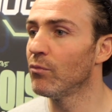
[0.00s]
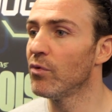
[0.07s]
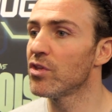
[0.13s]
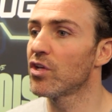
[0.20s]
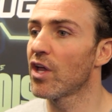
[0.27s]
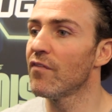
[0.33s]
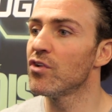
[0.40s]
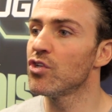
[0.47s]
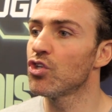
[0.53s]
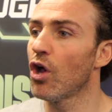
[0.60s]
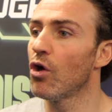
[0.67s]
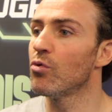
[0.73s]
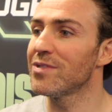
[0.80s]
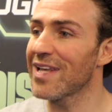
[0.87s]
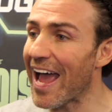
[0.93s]
And with given
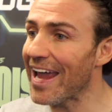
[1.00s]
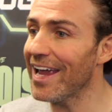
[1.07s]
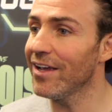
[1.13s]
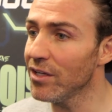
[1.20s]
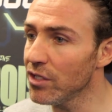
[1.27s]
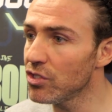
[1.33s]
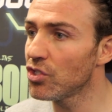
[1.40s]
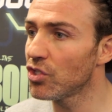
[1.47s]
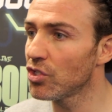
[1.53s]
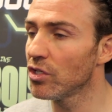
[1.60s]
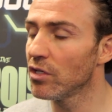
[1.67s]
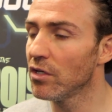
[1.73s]
Joe's age,